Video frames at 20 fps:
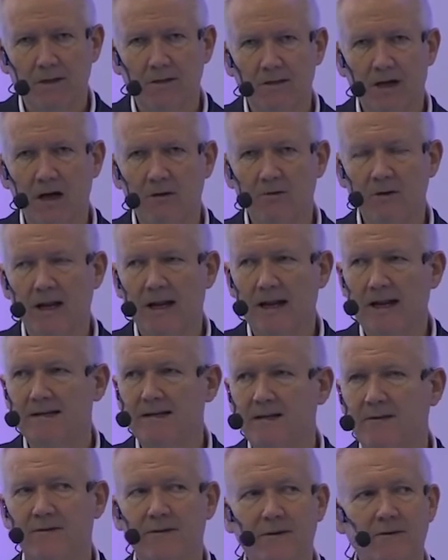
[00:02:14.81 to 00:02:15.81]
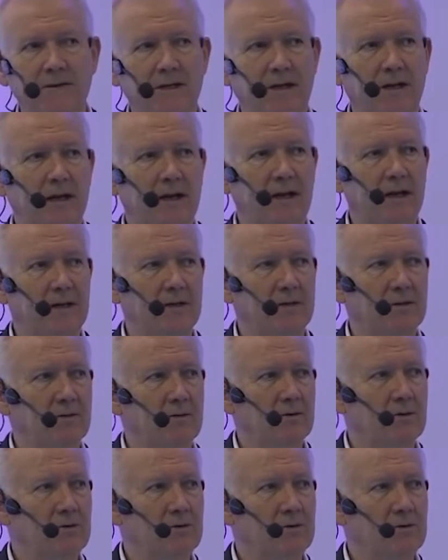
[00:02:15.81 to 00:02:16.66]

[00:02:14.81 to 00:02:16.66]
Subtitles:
Darwin in 1859